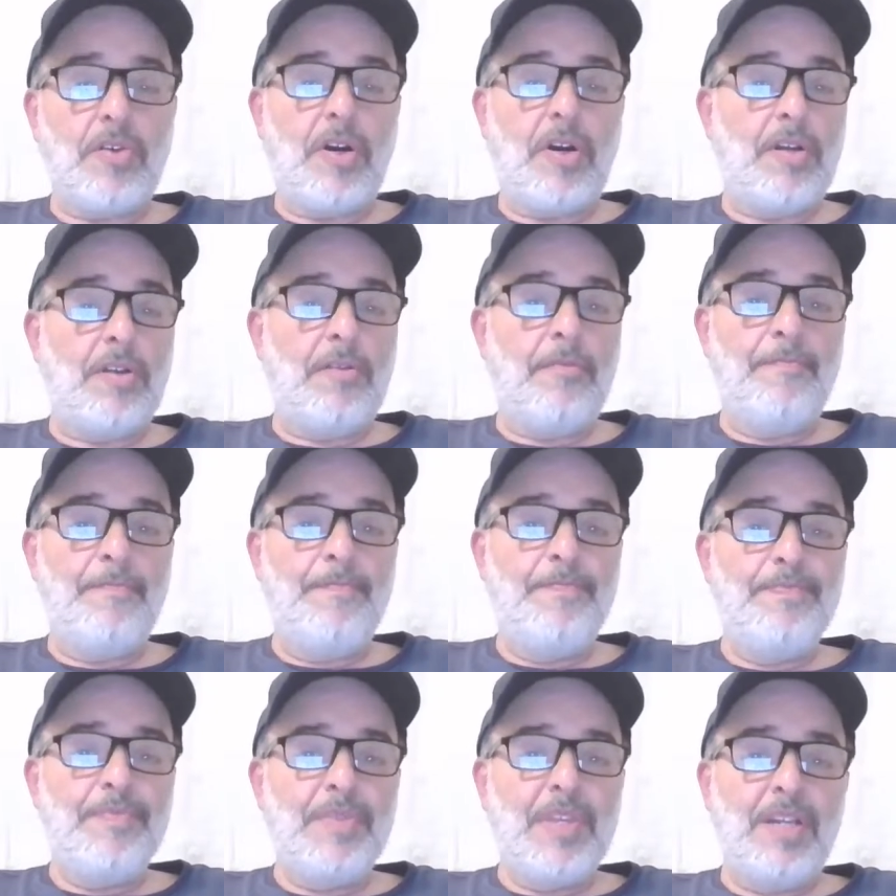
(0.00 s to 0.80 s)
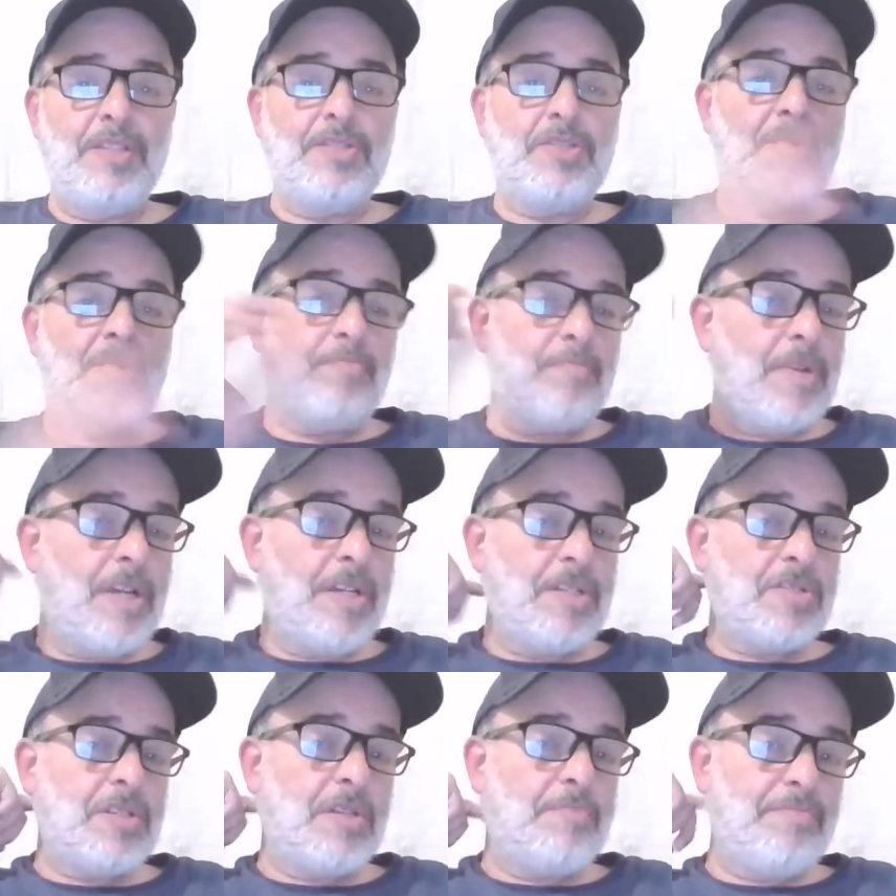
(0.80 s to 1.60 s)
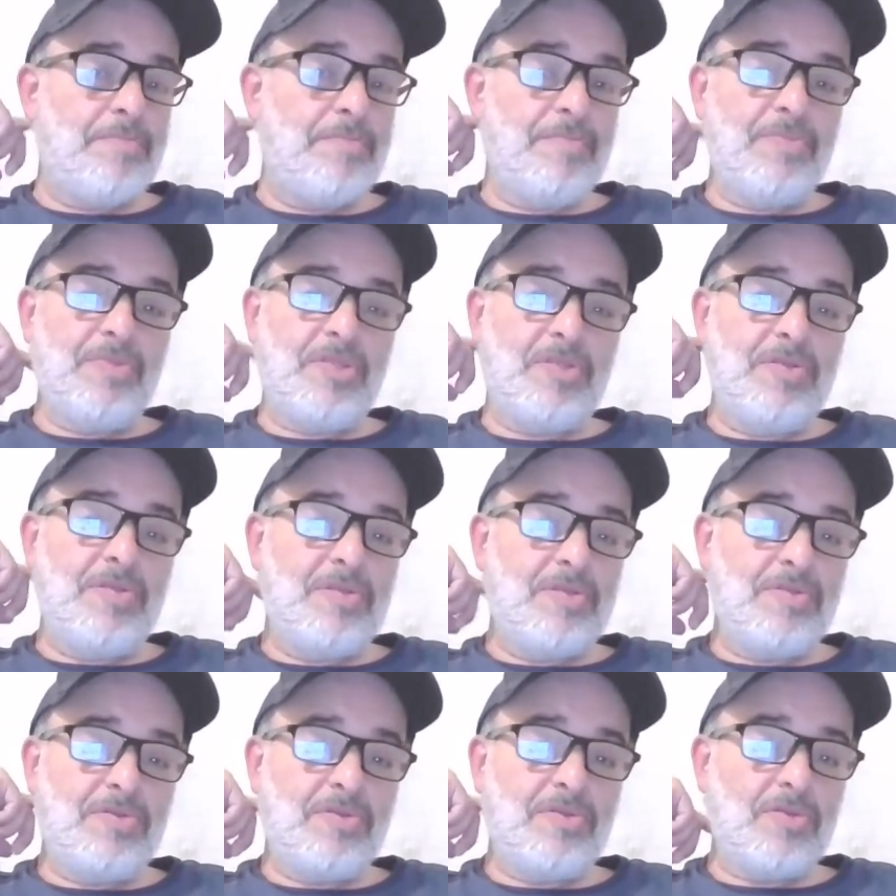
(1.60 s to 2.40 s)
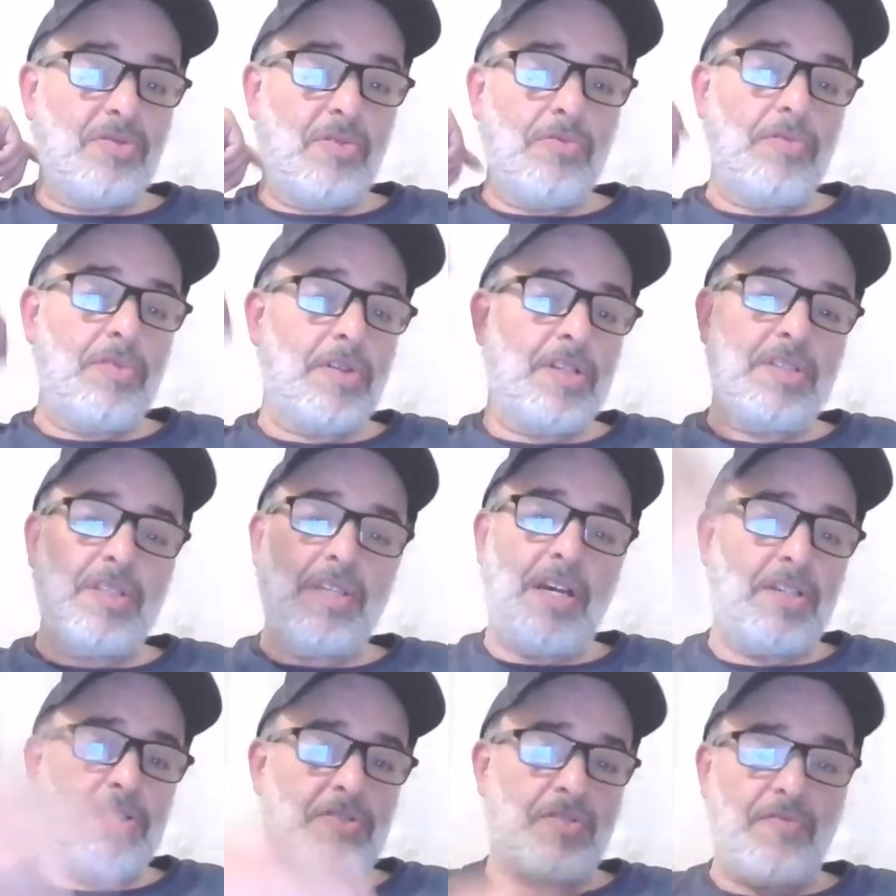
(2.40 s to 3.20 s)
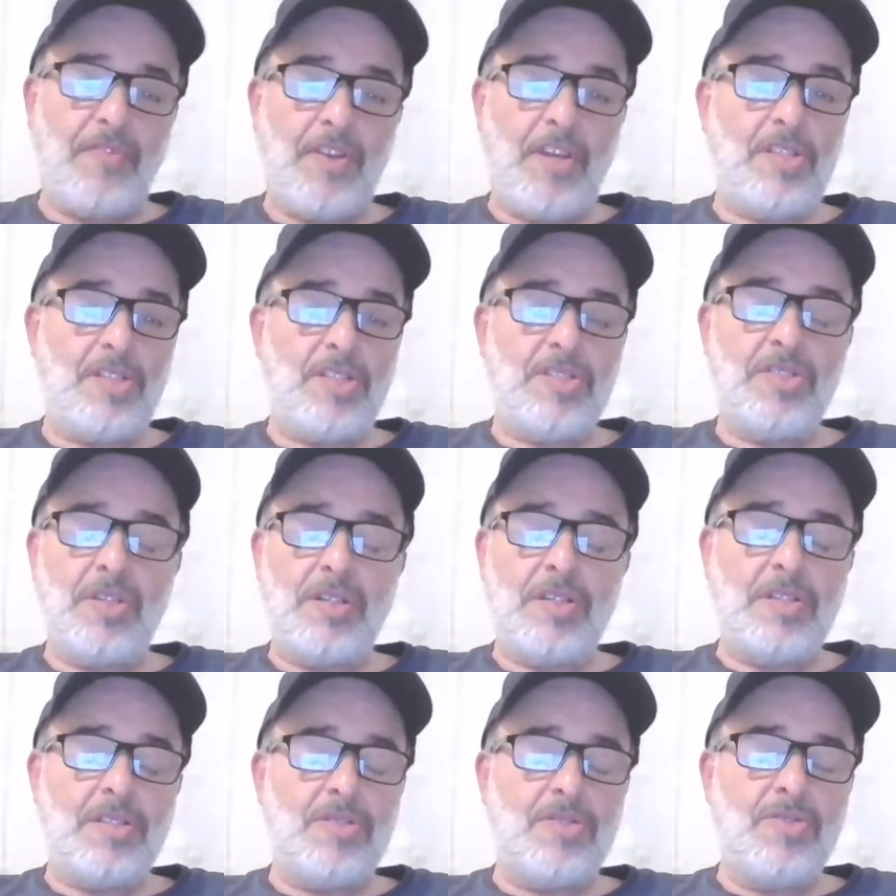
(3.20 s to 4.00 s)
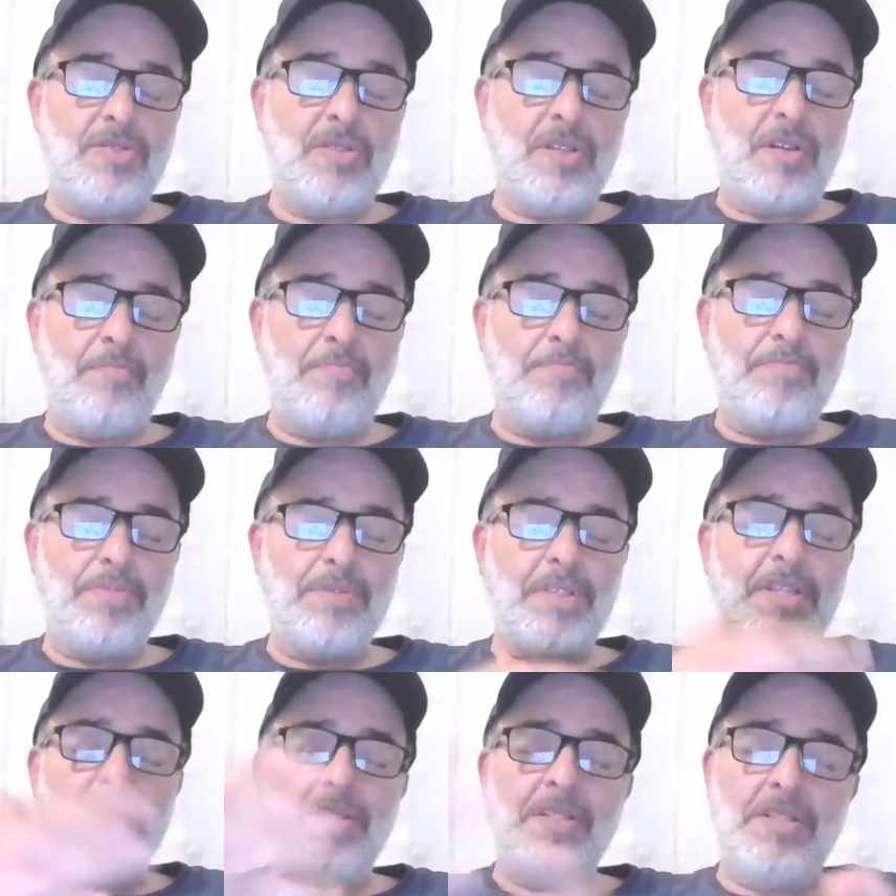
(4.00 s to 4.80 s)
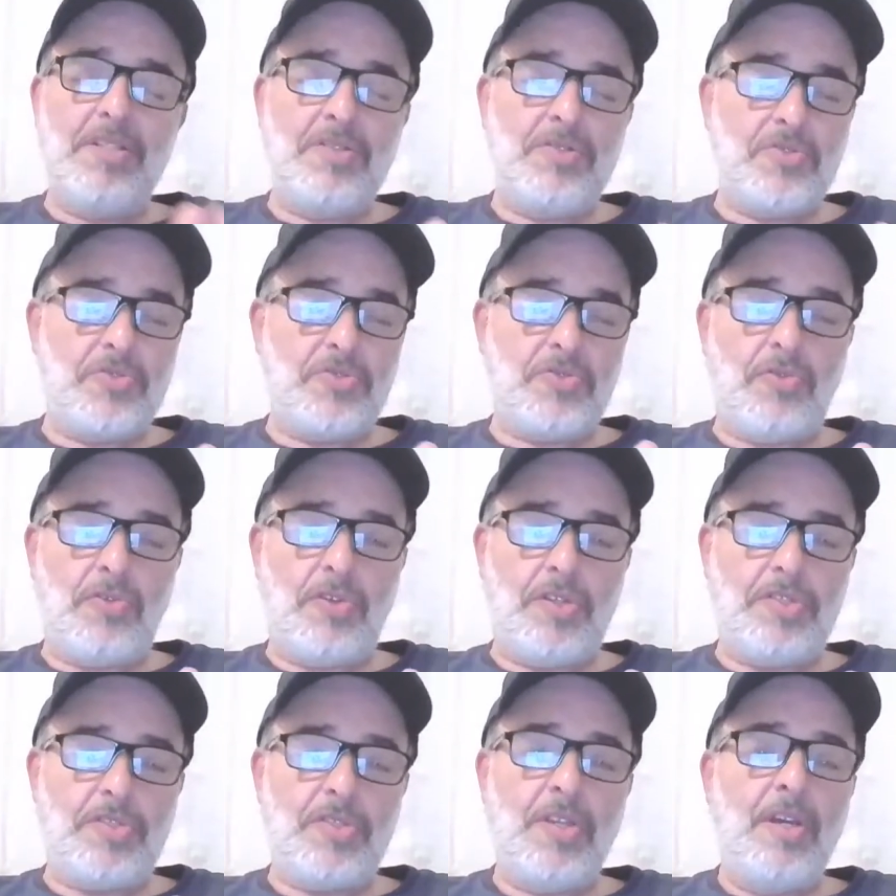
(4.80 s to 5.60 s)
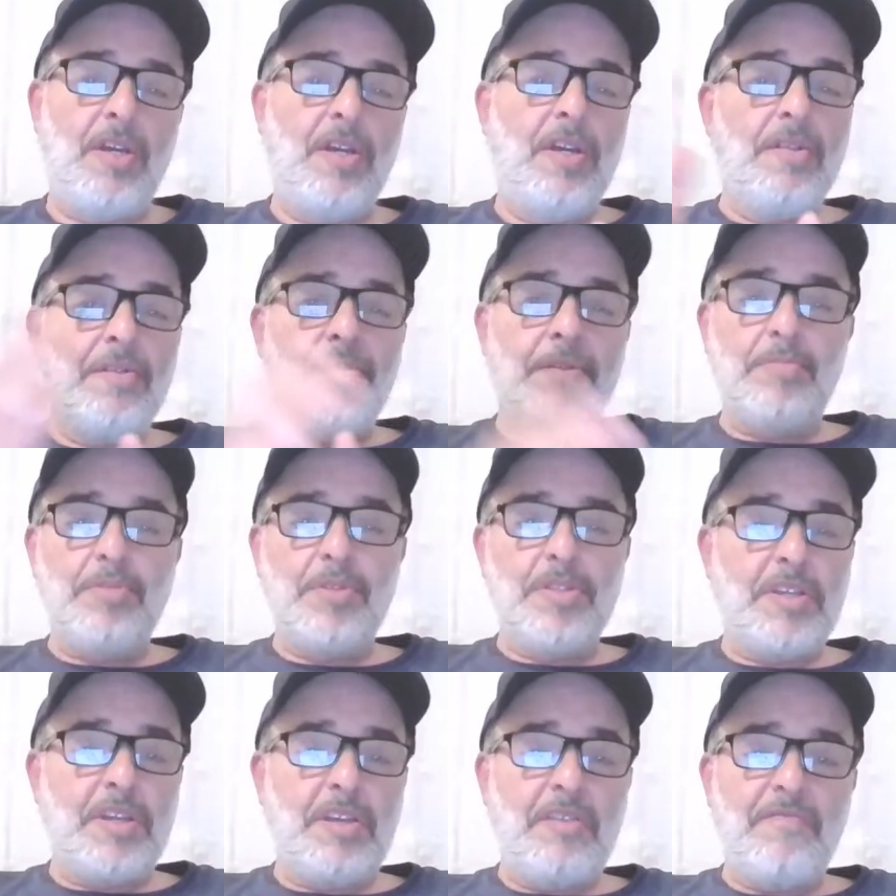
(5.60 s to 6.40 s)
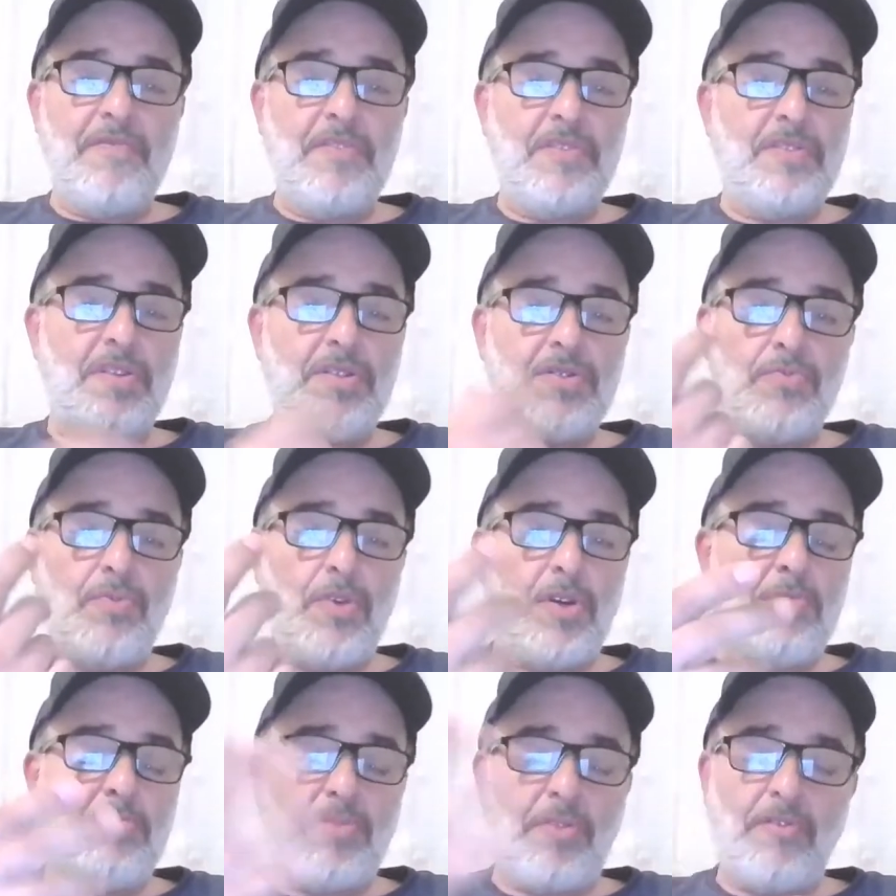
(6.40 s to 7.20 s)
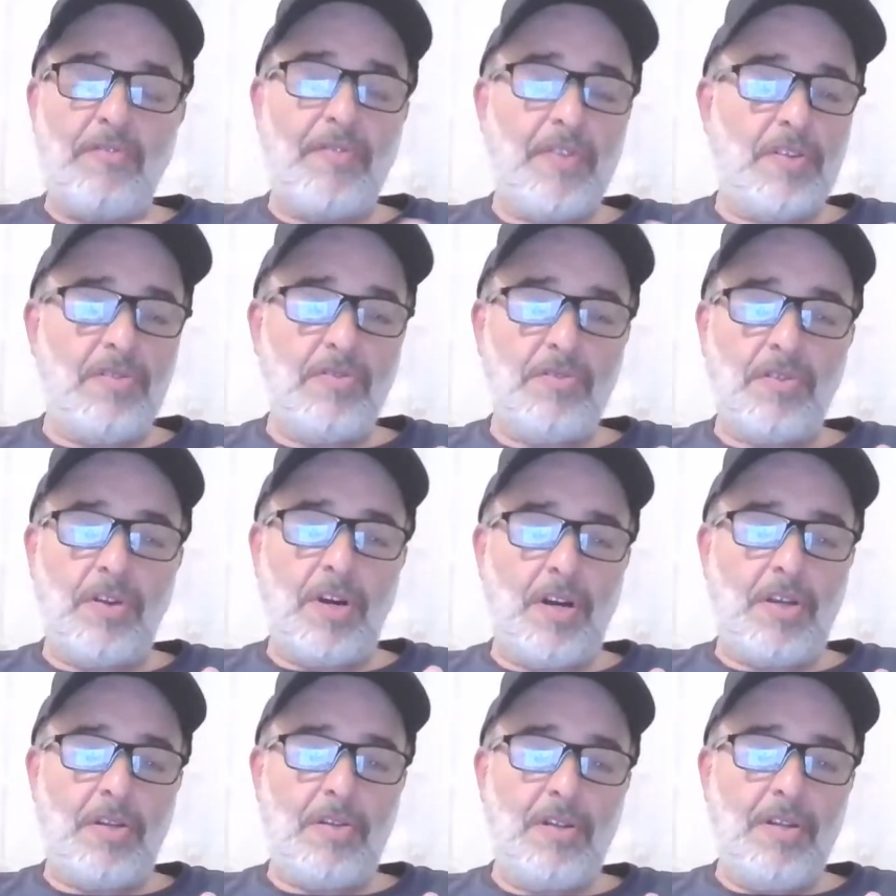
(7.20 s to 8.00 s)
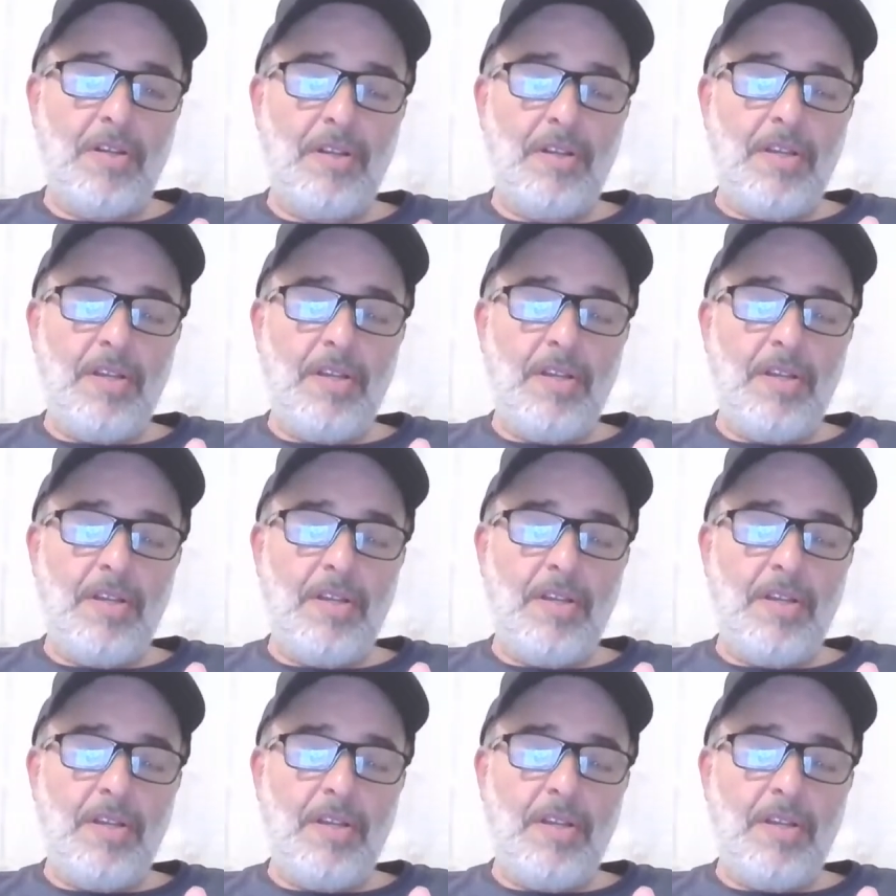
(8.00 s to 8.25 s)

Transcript: Quran. It's a total catastrophe. It completely destroys the belief that there's one perfect Quran.